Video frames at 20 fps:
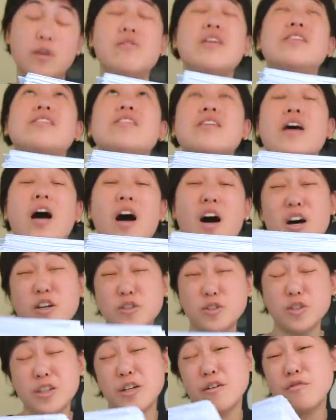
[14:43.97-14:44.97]
This is
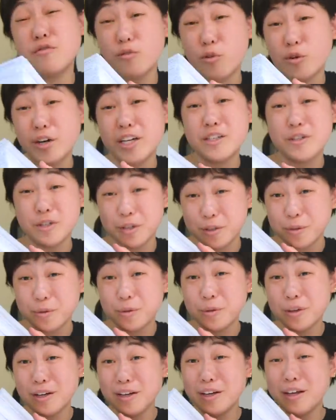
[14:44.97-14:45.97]

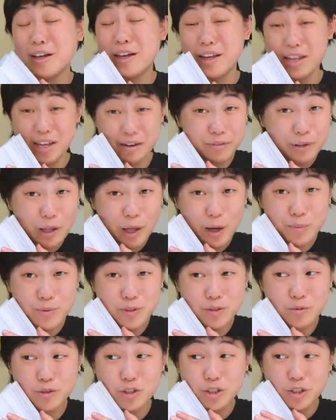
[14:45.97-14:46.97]
142
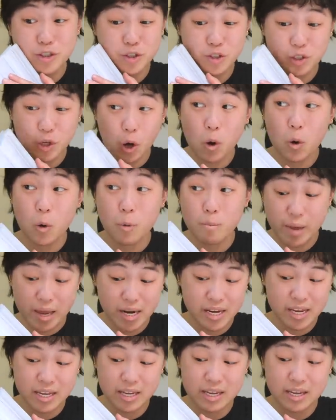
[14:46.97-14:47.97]
envelopes, which is so
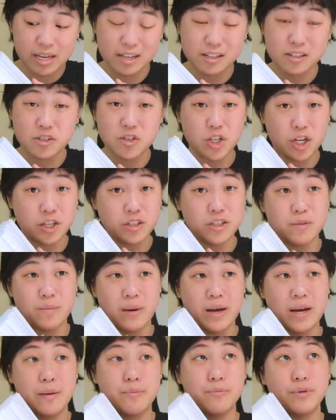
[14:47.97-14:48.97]
many in just
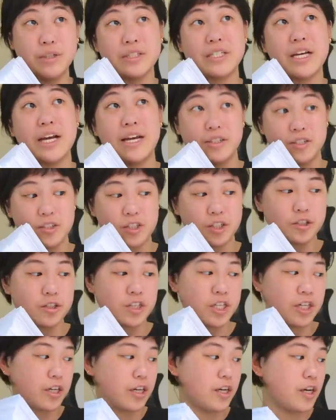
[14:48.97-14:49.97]
my print and sticker
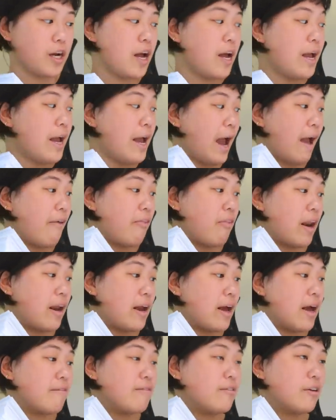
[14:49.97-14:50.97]
tier. And then I
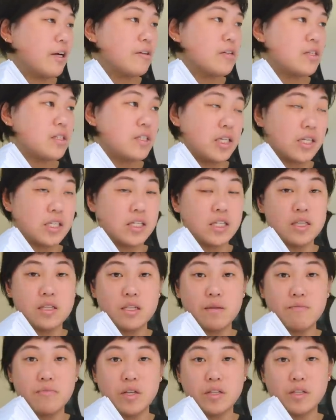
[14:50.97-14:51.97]
have around 60
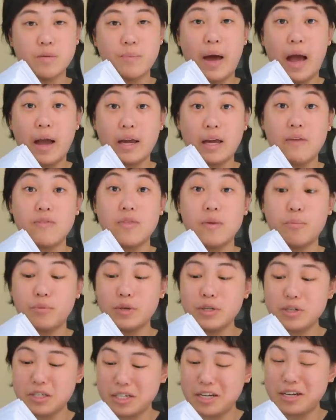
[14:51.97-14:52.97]
something to pack in the
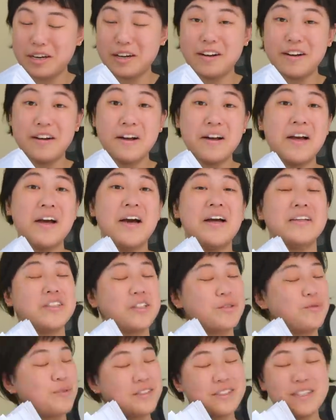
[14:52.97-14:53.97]
print tier.
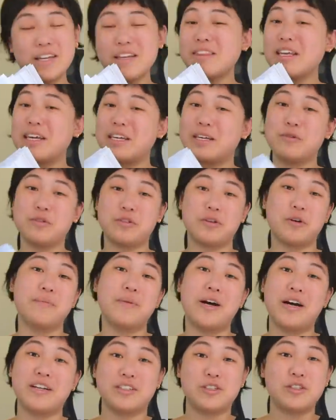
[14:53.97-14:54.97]
Just want to say thank you so
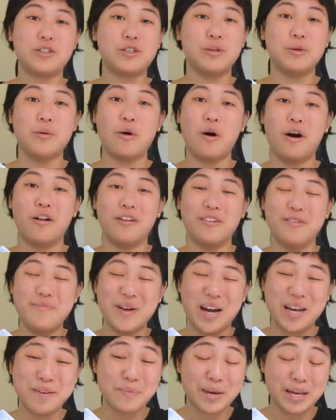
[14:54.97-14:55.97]
much to all of
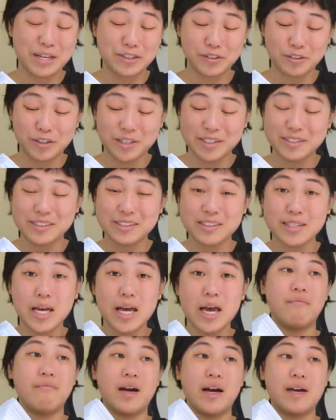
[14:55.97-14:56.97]
my patrons.
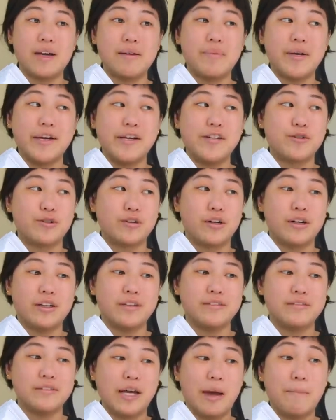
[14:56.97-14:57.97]
My
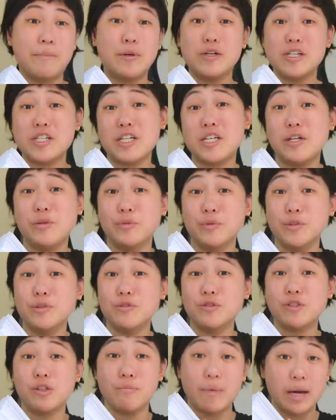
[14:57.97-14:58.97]
Patreon community grew
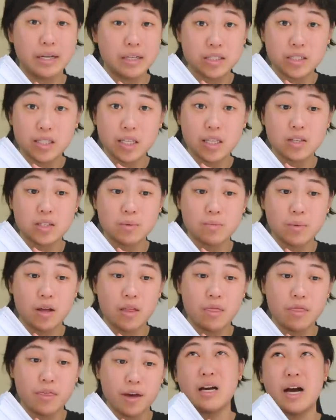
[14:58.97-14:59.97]
tremendously this
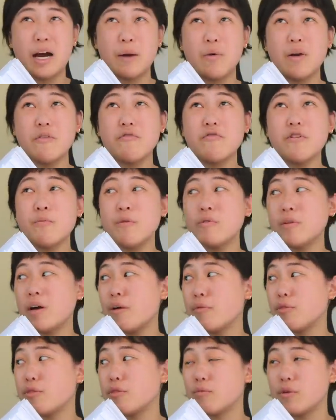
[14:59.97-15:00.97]
month. I went from
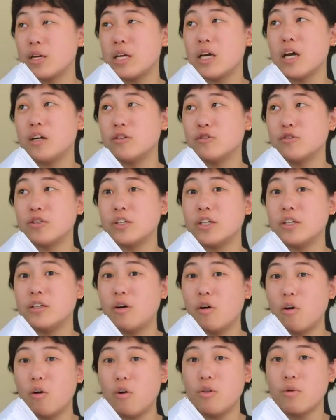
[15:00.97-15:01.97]
around 300
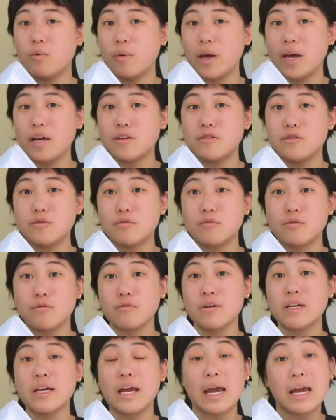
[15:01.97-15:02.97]
all the way to
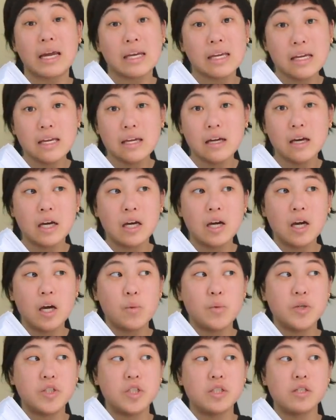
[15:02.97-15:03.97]
380,
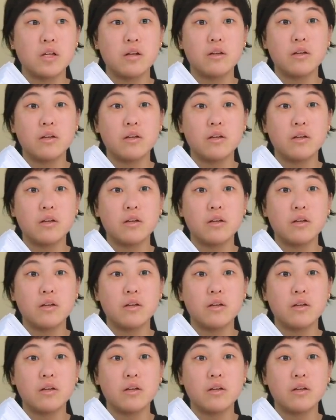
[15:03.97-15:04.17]
which is a